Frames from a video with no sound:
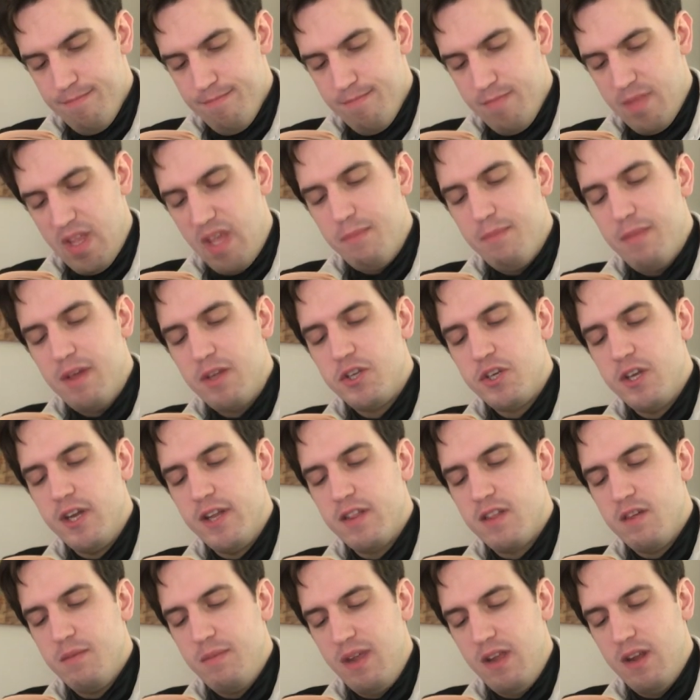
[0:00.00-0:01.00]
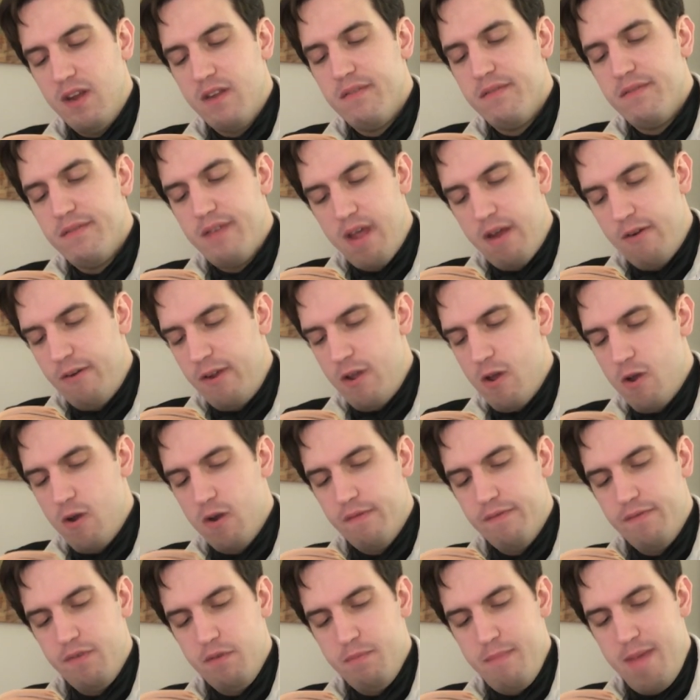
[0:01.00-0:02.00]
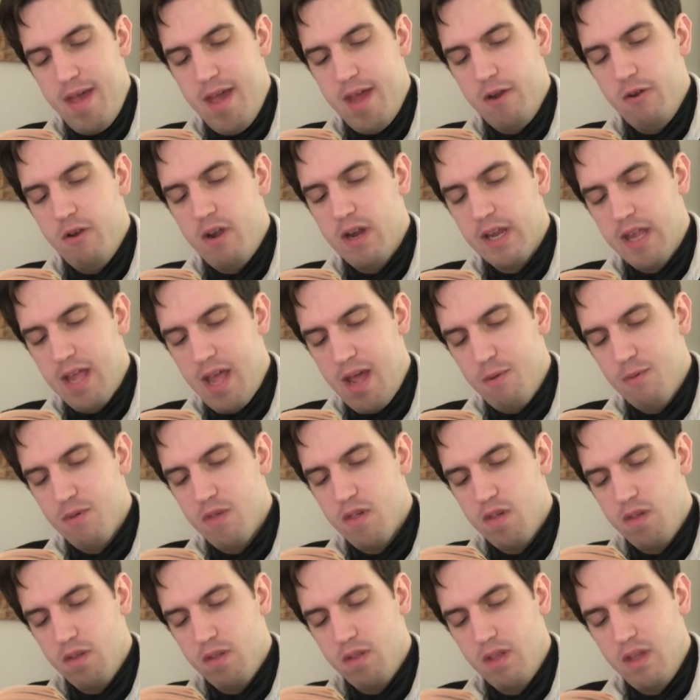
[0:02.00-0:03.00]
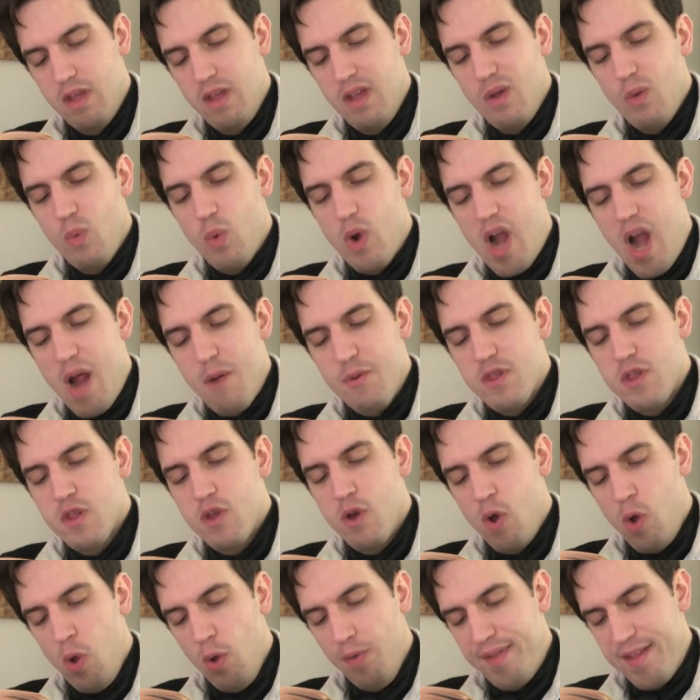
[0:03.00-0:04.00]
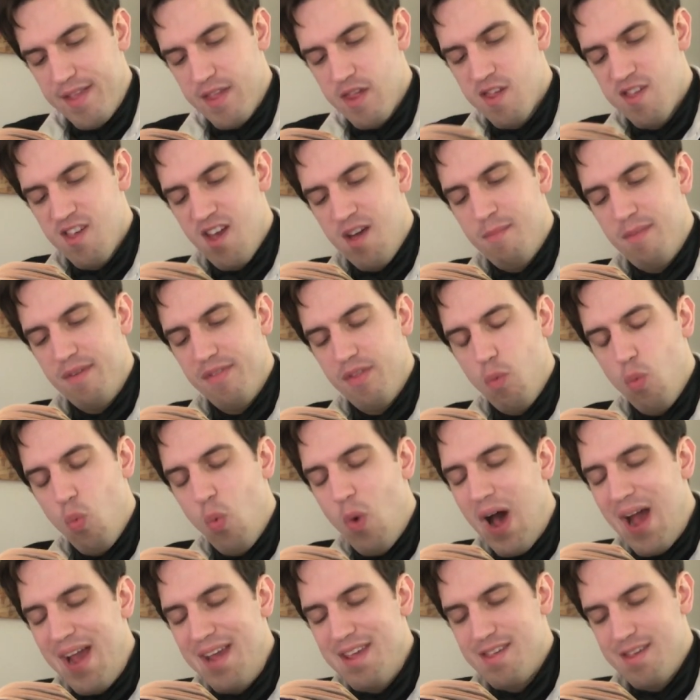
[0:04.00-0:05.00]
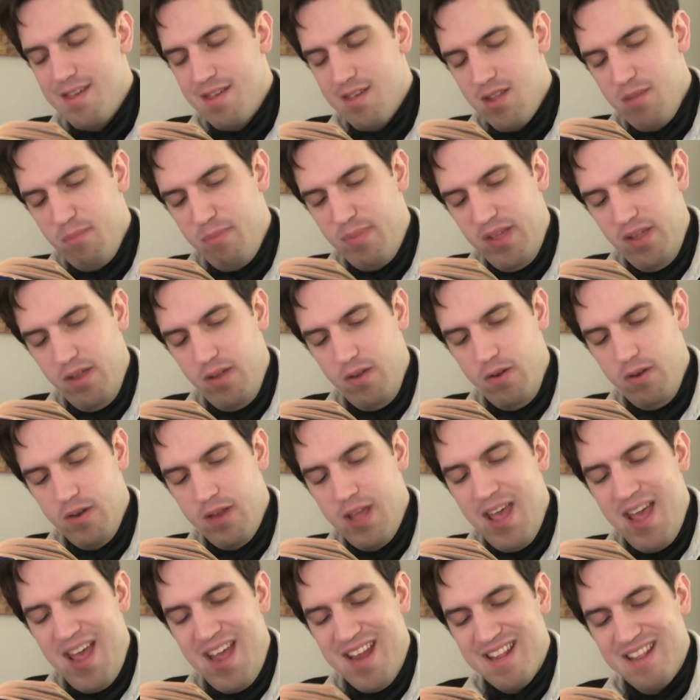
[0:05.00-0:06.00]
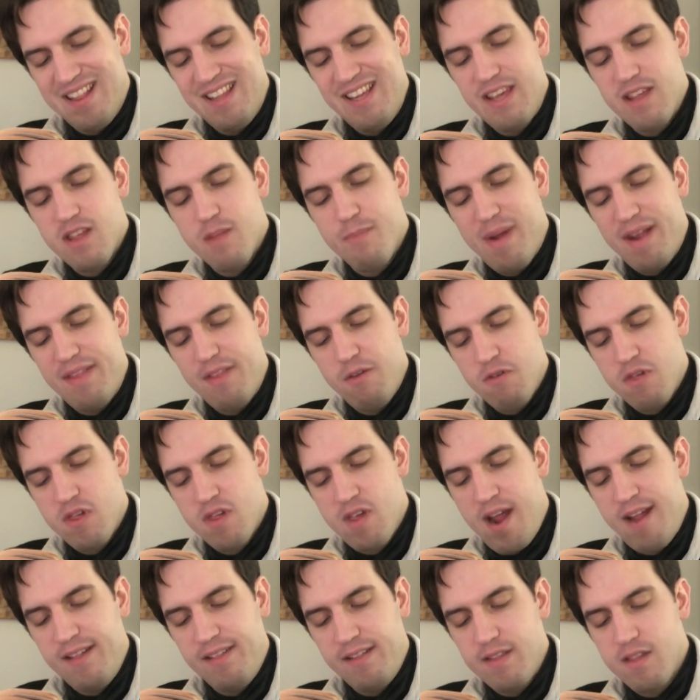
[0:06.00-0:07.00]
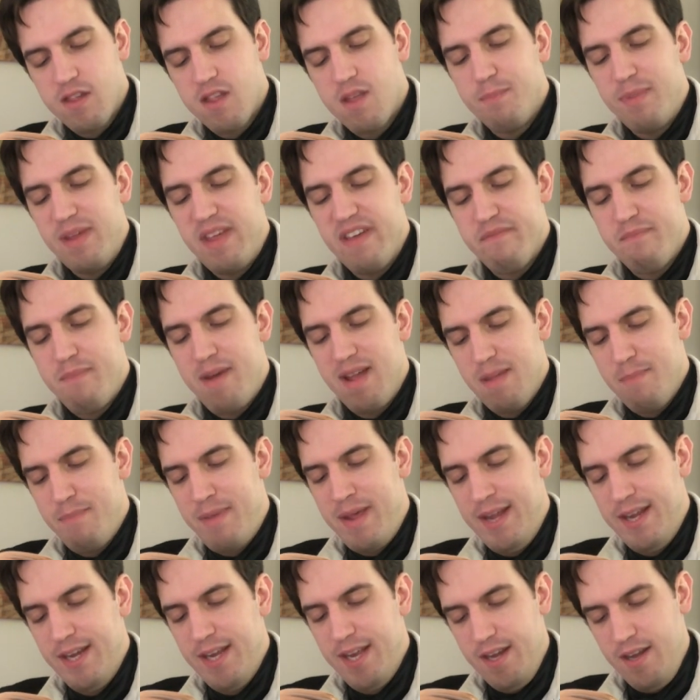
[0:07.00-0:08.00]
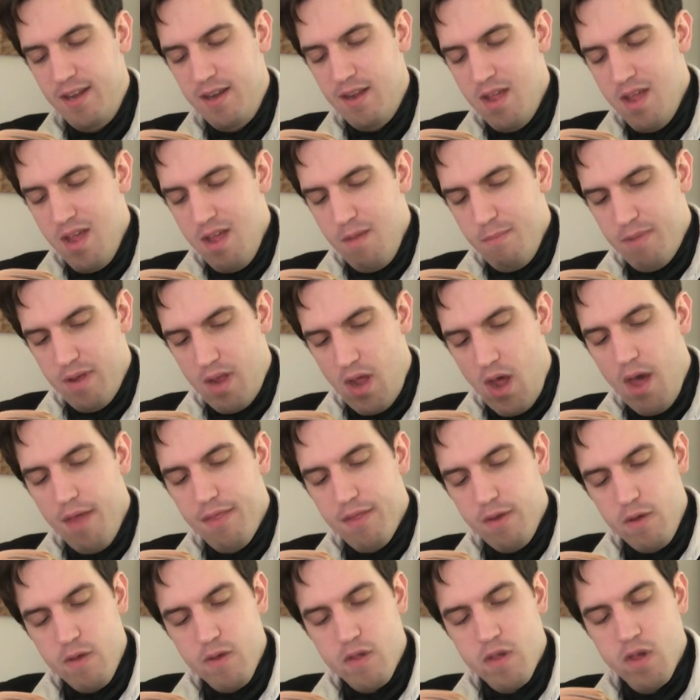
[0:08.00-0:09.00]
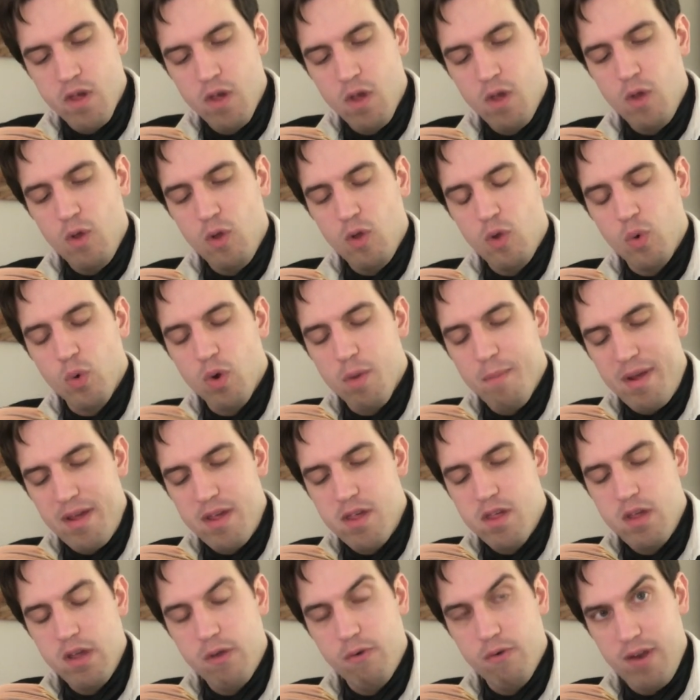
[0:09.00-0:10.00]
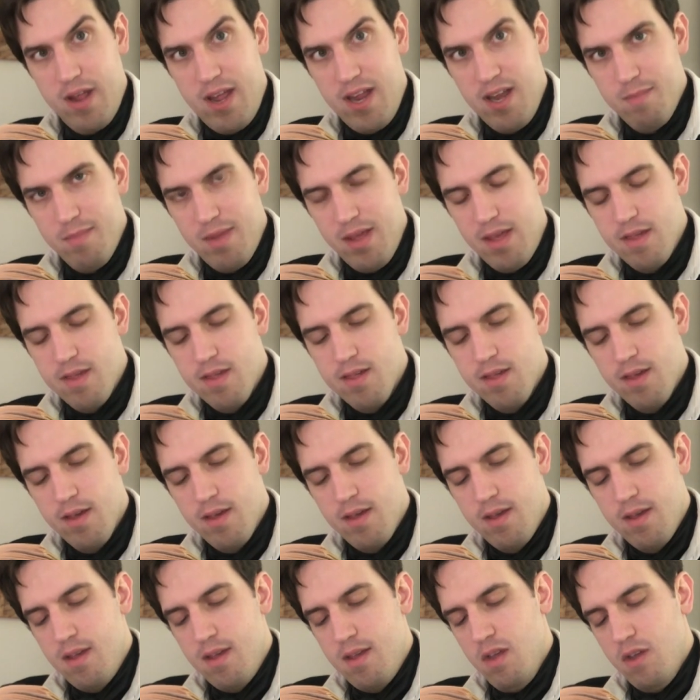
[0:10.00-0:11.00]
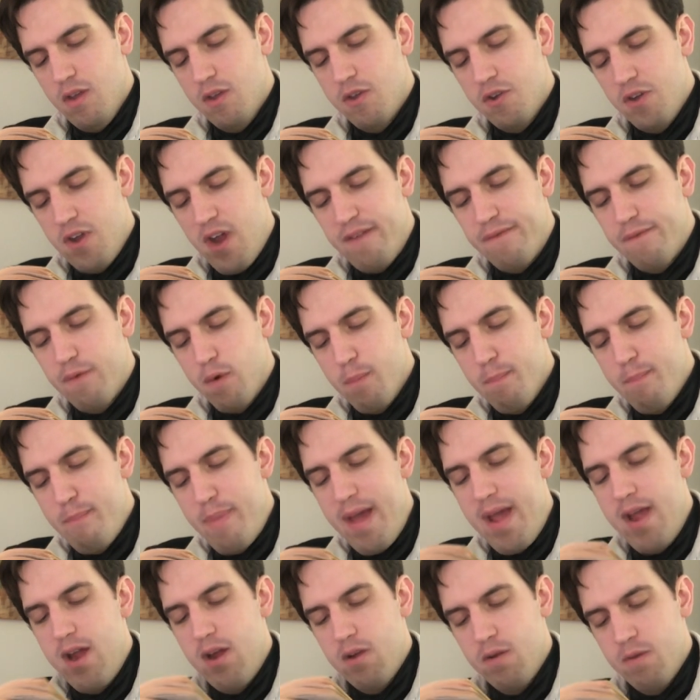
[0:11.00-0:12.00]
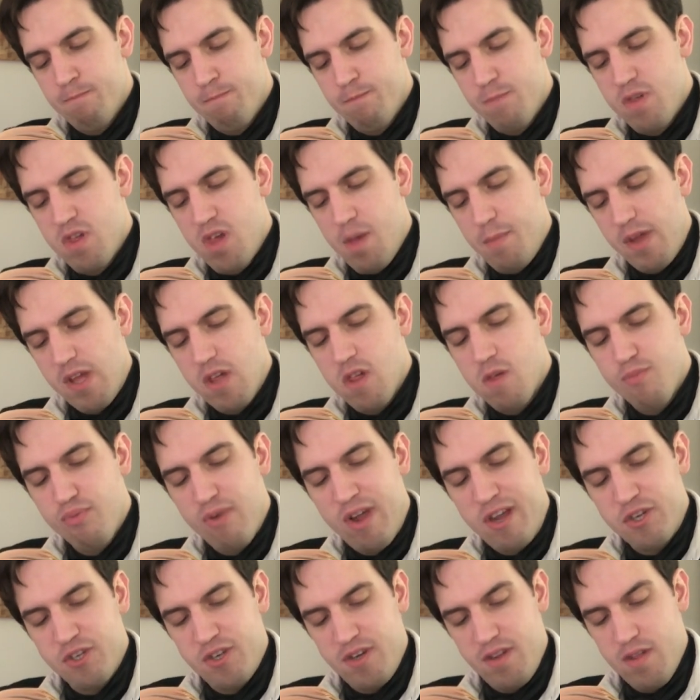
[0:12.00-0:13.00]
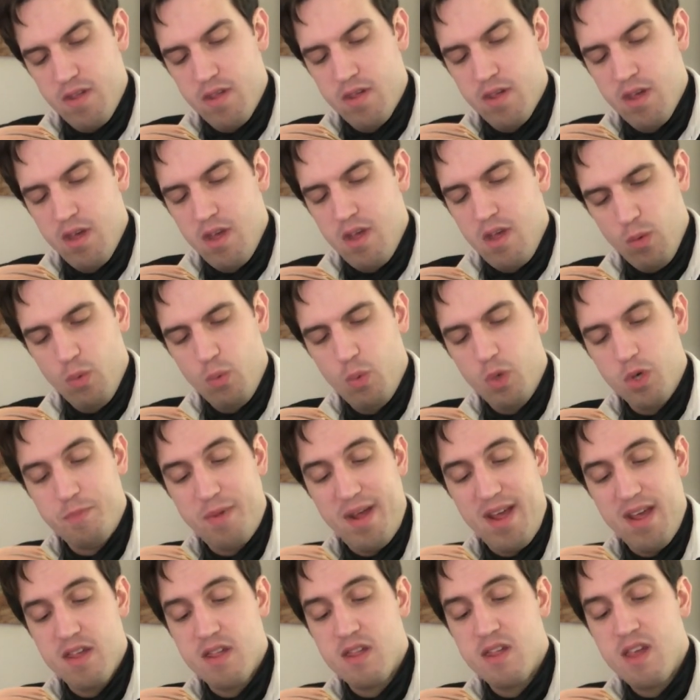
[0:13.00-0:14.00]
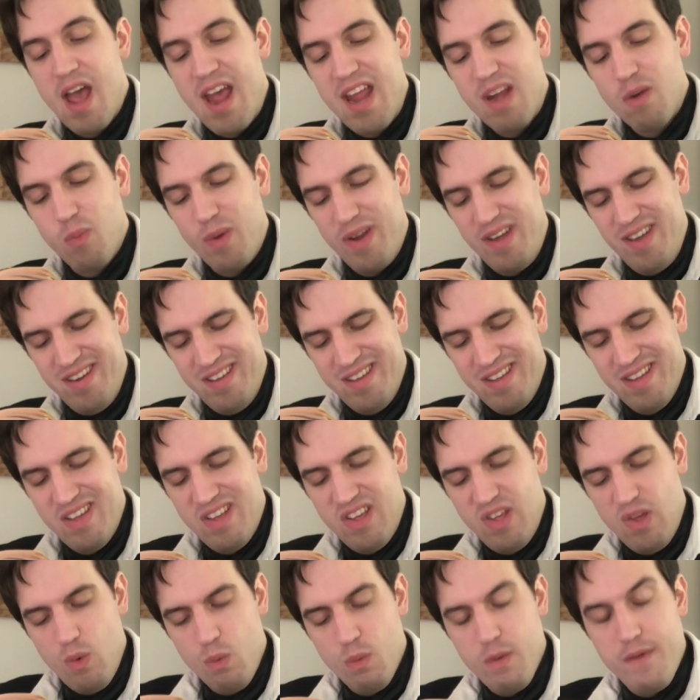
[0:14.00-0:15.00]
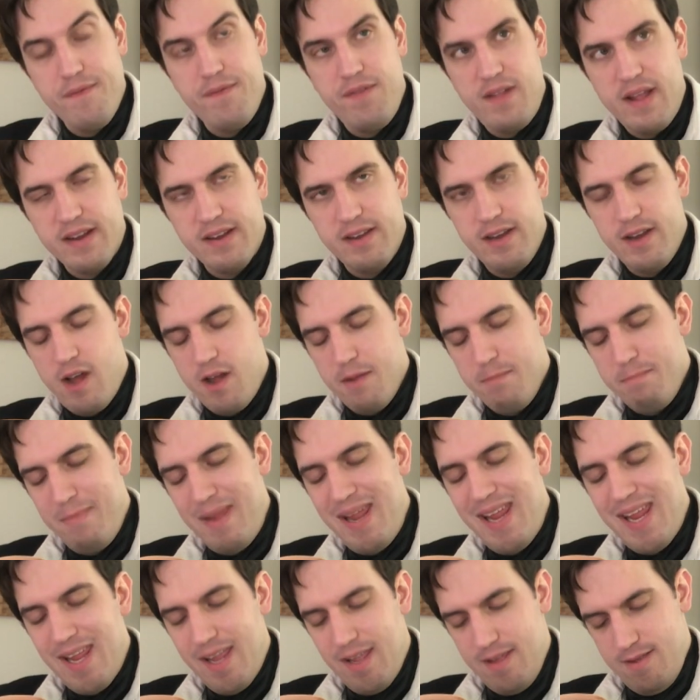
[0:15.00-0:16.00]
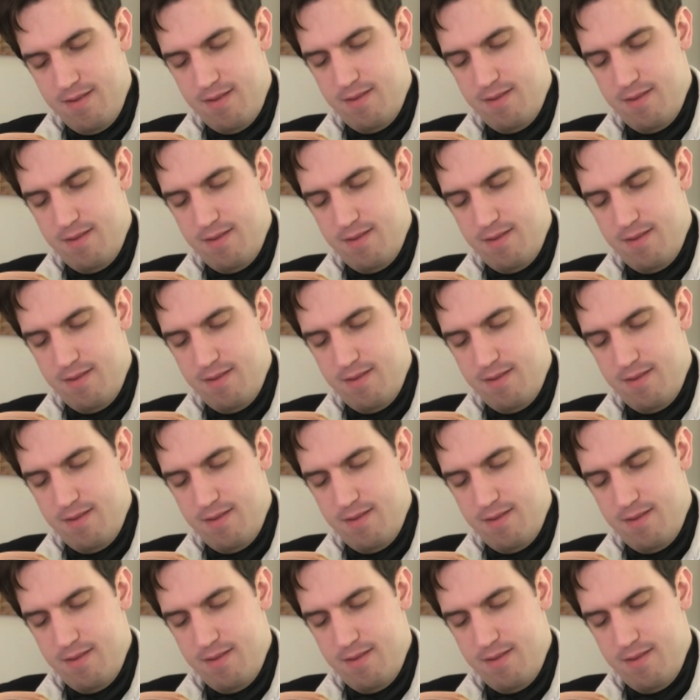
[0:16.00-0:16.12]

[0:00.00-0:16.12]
He mentioned it to me in a very artful manner at council, where I was told that some of the wisest appeared, at least by their silence, to be of my opinion, but others, who were my secret enemies, could not forbear some expressions, which by a side wind reflected on me.